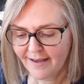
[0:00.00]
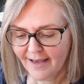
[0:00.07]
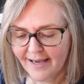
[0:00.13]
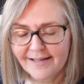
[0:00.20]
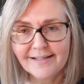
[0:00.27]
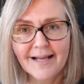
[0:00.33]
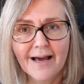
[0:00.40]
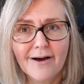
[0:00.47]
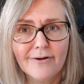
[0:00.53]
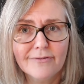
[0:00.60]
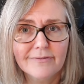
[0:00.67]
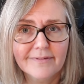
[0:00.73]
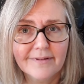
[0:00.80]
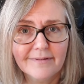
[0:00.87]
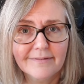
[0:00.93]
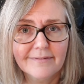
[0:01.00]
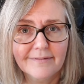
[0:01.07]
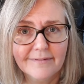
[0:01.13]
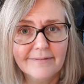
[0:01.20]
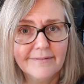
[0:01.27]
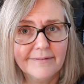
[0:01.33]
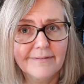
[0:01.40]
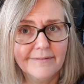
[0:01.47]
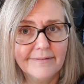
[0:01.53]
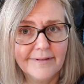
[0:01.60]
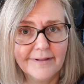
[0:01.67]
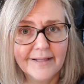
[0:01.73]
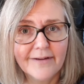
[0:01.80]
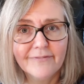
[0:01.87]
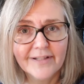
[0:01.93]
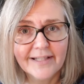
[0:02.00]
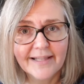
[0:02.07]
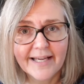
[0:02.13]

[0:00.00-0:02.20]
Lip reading: And now the lovely